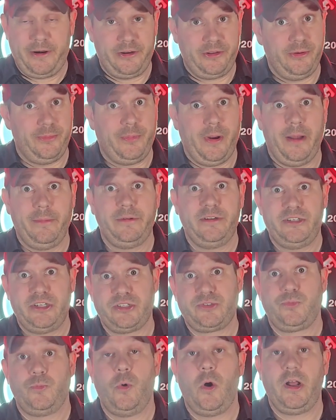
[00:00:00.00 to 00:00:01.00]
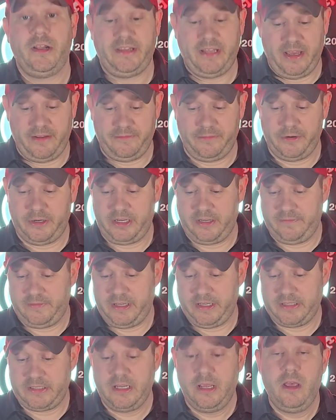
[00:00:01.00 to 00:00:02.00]
You probably just want that
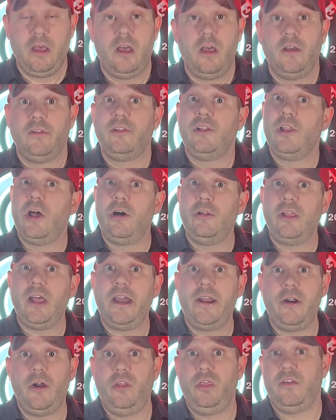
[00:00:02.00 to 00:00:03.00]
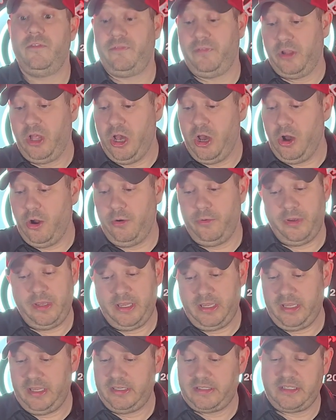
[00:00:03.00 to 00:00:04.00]
forgiveness. Low light on the Flow,
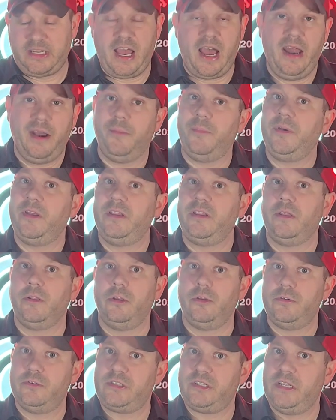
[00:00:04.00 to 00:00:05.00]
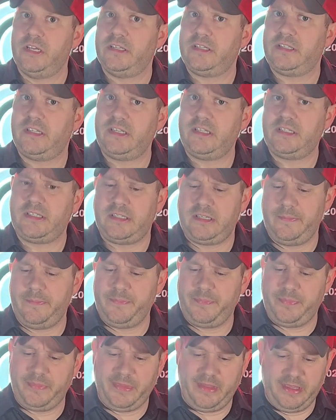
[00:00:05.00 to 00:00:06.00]
it's got to be the looseness.
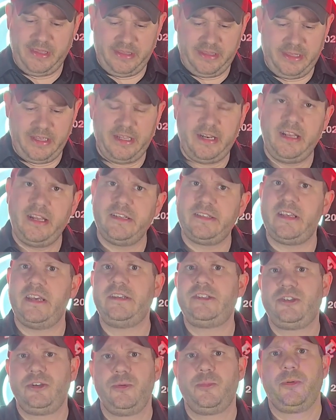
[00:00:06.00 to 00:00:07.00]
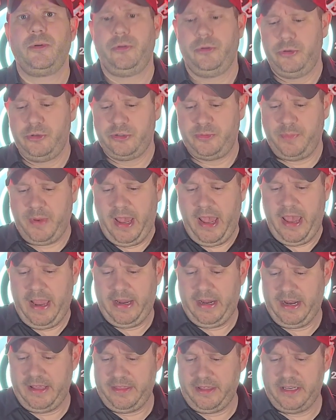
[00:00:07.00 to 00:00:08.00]
It is a super loose
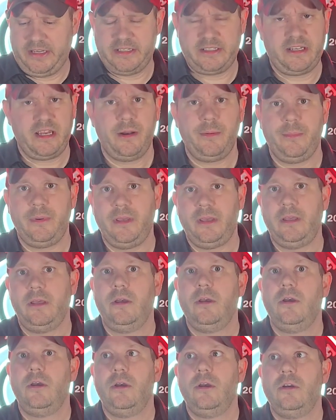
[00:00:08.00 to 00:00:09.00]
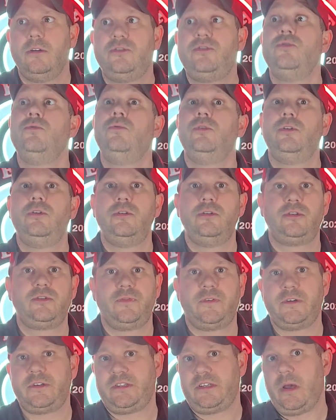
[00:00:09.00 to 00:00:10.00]
bag, and I think it's going to be too loose
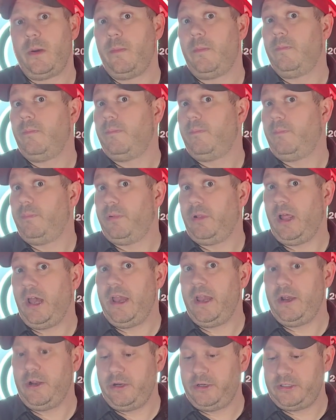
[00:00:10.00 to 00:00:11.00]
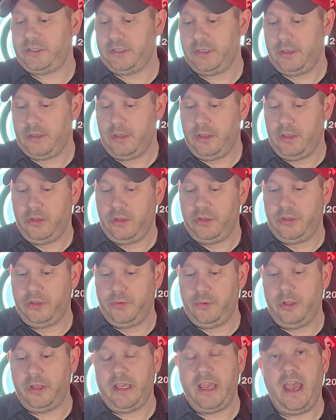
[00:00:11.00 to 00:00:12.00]
for some players.
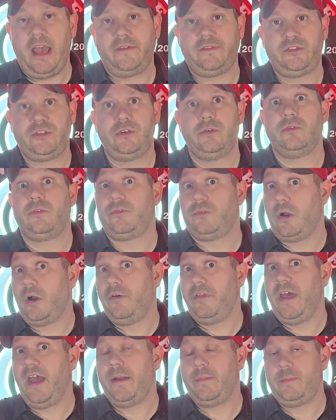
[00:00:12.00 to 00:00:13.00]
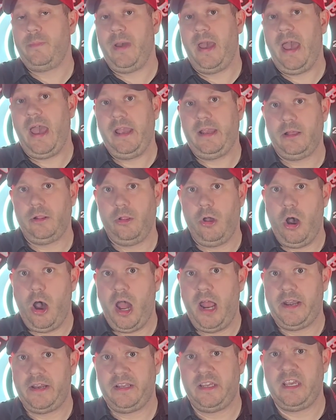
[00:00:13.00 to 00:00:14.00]
You really have to throw that bag a
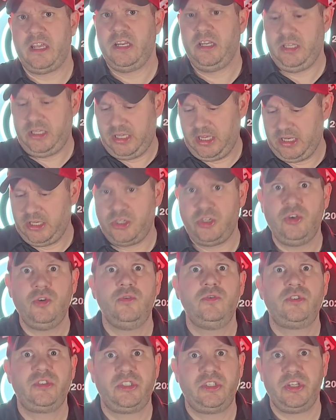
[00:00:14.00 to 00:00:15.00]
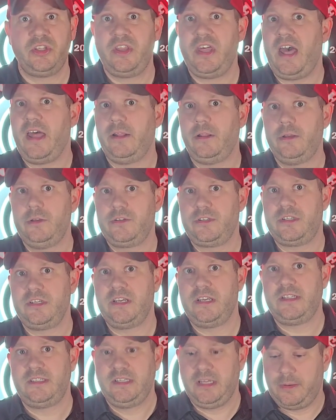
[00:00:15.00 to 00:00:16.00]
lot and get used to that
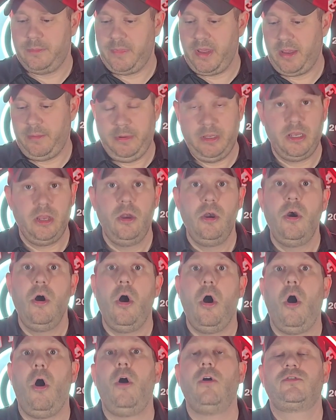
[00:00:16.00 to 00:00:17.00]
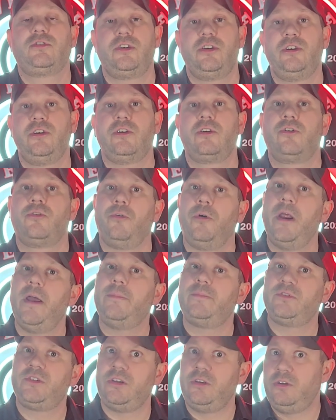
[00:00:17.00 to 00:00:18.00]
looseness and maybe alter your
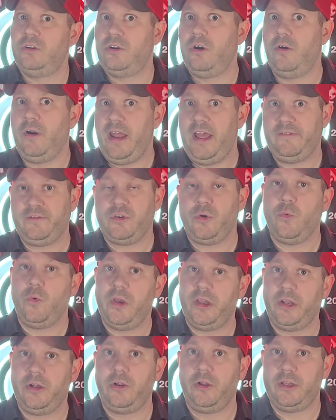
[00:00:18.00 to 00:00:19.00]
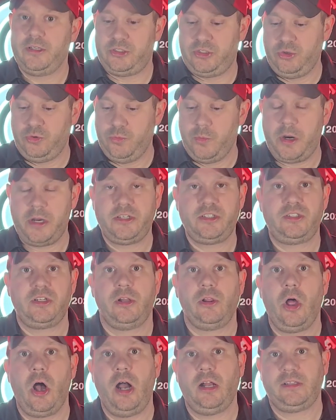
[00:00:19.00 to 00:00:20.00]
grip so you don't have to wiggle it too much to
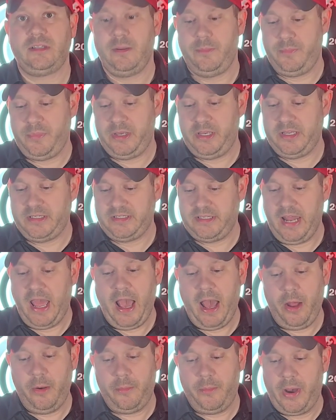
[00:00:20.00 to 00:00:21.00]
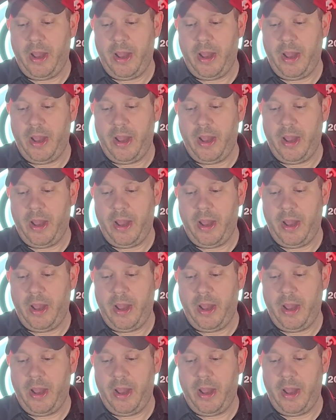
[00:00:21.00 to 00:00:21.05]
lock the beads down.